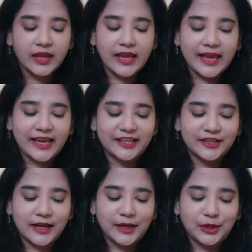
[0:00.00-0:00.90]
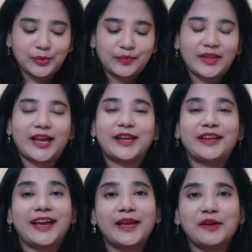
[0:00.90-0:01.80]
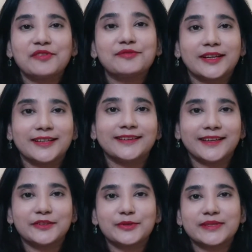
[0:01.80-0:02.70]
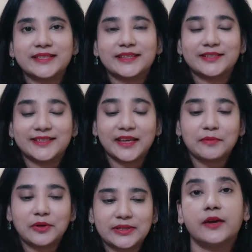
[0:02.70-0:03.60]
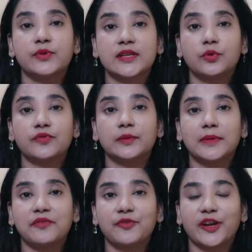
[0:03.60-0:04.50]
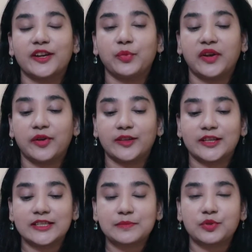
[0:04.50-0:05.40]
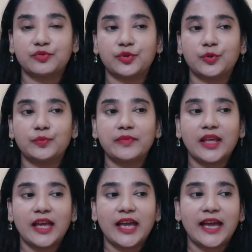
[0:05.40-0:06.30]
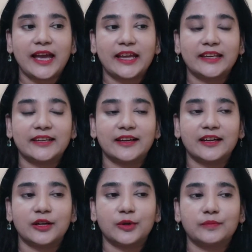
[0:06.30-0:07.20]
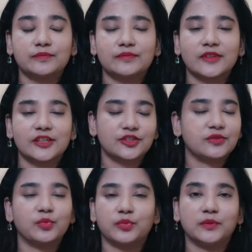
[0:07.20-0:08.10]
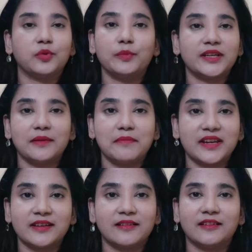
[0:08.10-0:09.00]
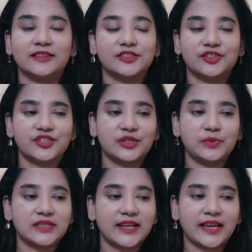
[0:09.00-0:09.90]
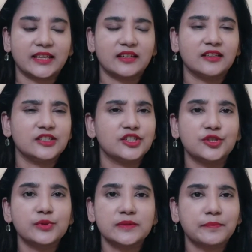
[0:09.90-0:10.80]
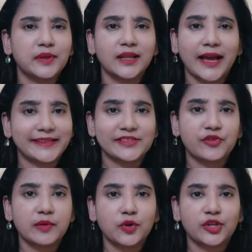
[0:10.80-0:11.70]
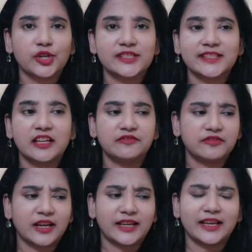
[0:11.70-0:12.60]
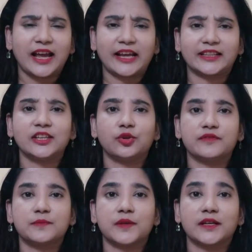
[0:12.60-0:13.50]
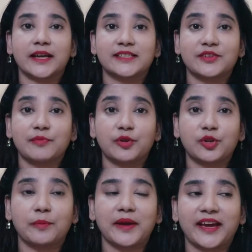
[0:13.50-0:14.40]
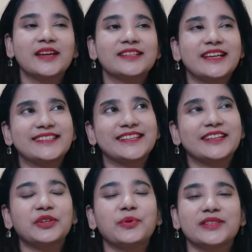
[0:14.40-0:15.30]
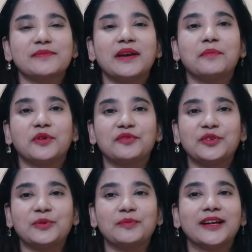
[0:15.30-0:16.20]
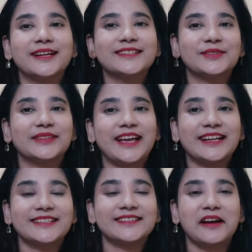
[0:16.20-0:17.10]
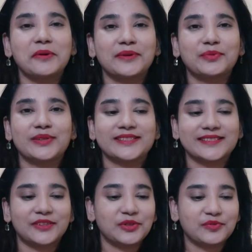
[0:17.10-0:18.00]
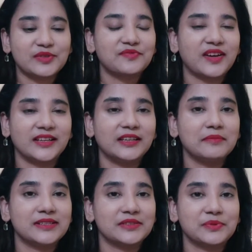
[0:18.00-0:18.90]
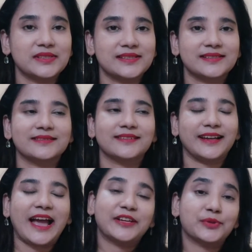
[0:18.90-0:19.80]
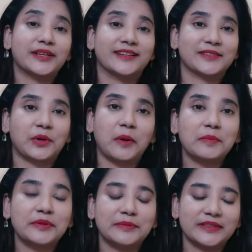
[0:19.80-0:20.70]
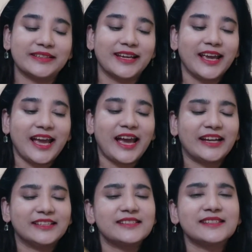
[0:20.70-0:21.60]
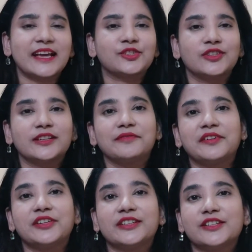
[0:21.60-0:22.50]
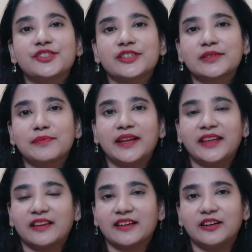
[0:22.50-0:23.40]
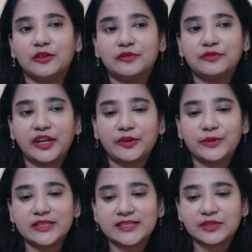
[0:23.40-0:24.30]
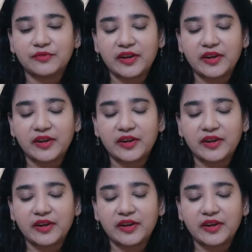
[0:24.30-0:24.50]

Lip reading: And I have a funny thing to say about it. I was out with my friend wearing this perfume, and the moment I met her, she was like, "Did you spill ice cream on yourself? I think you have spilled ice cream in bag." I said, "No, it's my perfume." So that is how it was. It was funny, but I took it as a compliment. And this is actually a very delicious smelling fragrance.